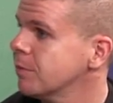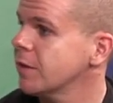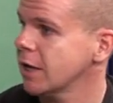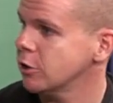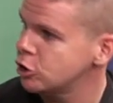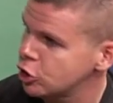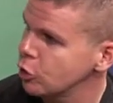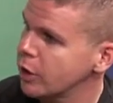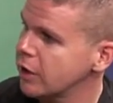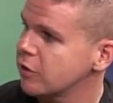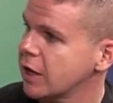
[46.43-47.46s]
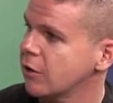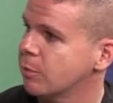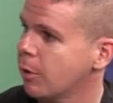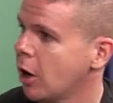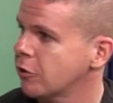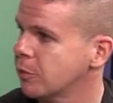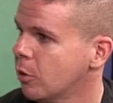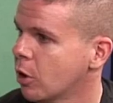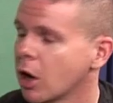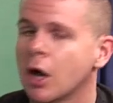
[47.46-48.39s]
They had two wins against
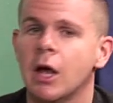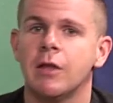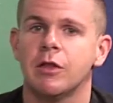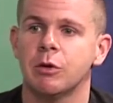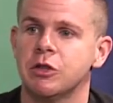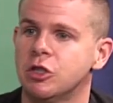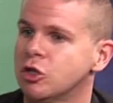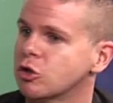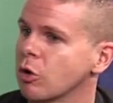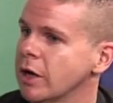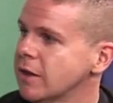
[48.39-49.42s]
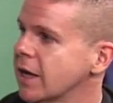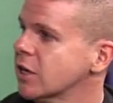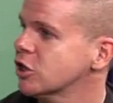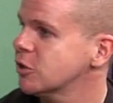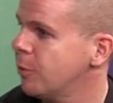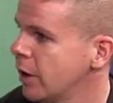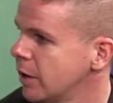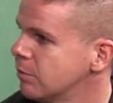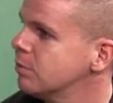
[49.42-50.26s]
Baltimore. They went to Detroit. They had a split.